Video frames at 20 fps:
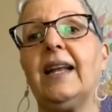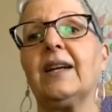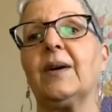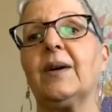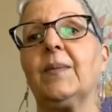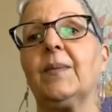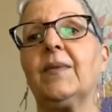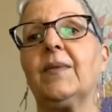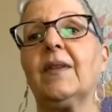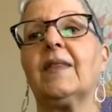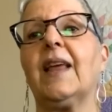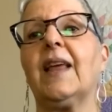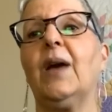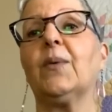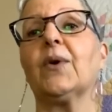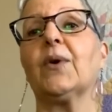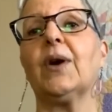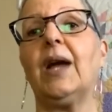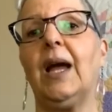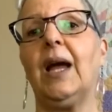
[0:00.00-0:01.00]
item that
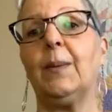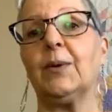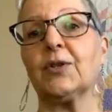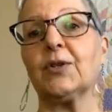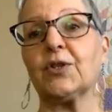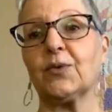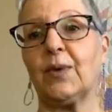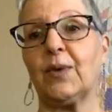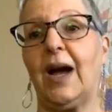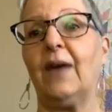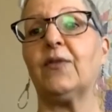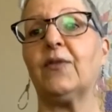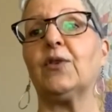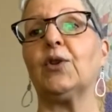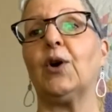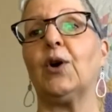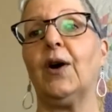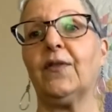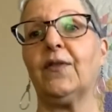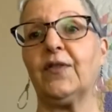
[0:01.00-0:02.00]
they were able to
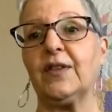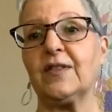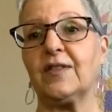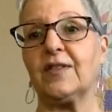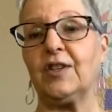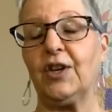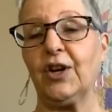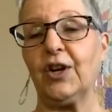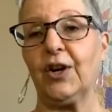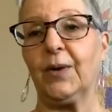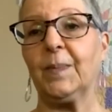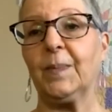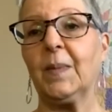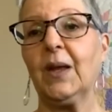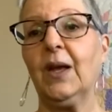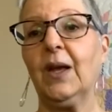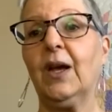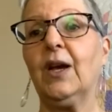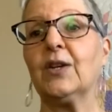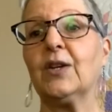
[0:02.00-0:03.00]
raffle off this year.
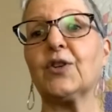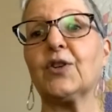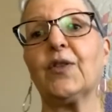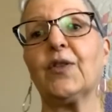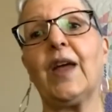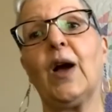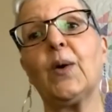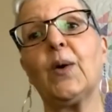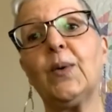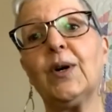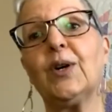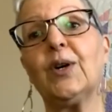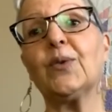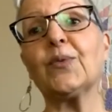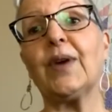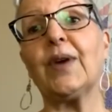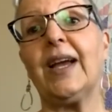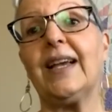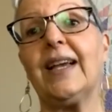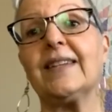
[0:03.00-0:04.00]
So that
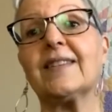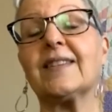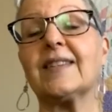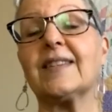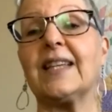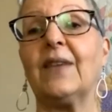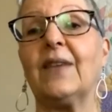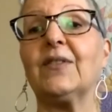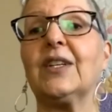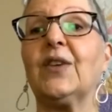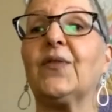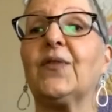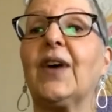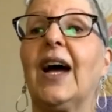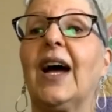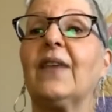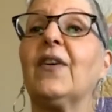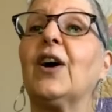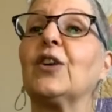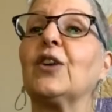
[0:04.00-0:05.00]
quilt raised
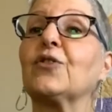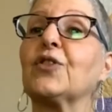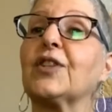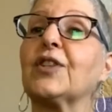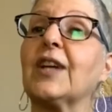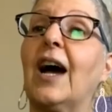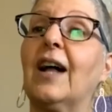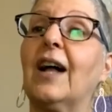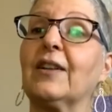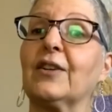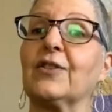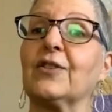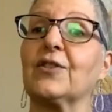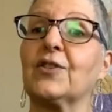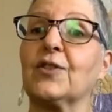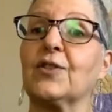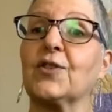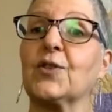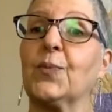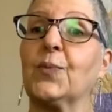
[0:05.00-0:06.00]

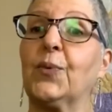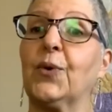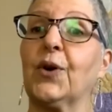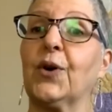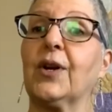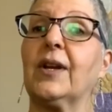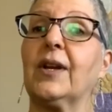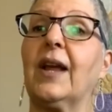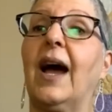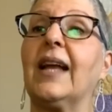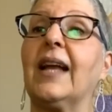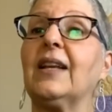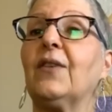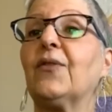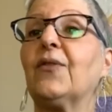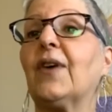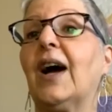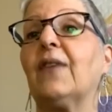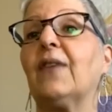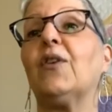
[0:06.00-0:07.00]
$7,500 to support
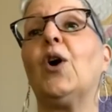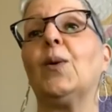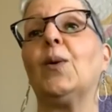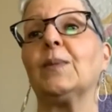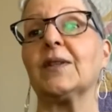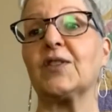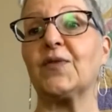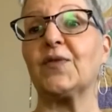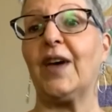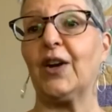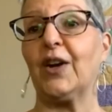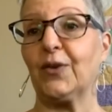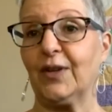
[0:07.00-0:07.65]
95 homeless